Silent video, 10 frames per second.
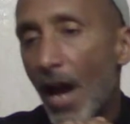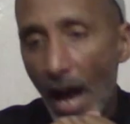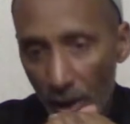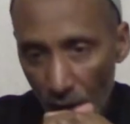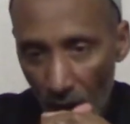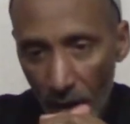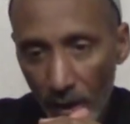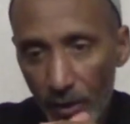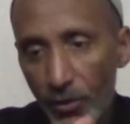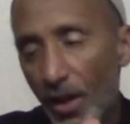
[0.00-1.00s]

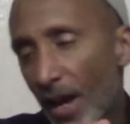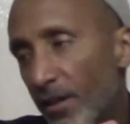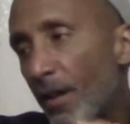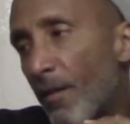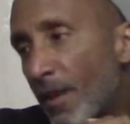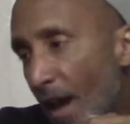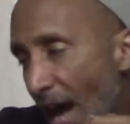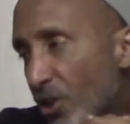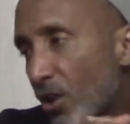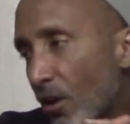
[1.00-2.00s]
Ash'aris. And the
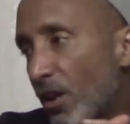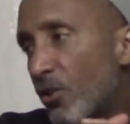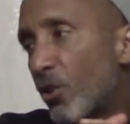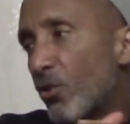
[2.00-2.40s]
Ash'aris